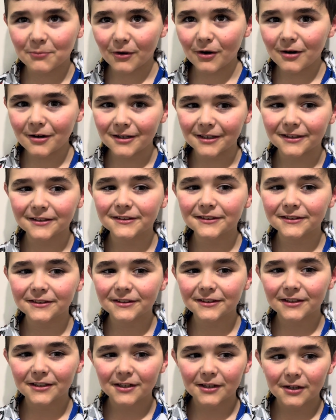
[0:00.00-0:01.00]
boss,
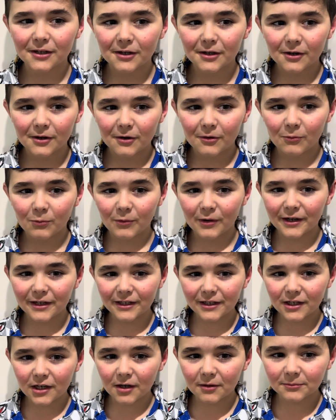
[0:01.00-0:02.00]
when
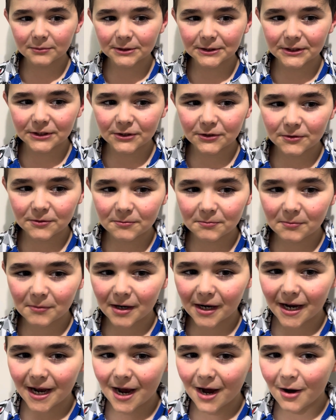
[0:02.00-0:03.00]
it comes to my
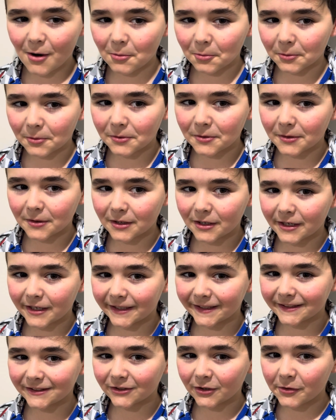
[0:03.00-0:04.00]
health,
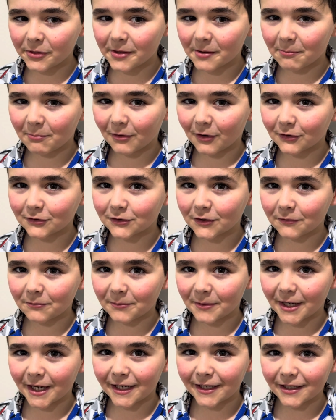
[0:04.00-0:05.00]
he's not the boss of
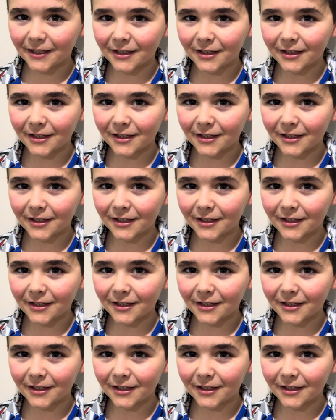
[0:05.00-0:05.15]
me.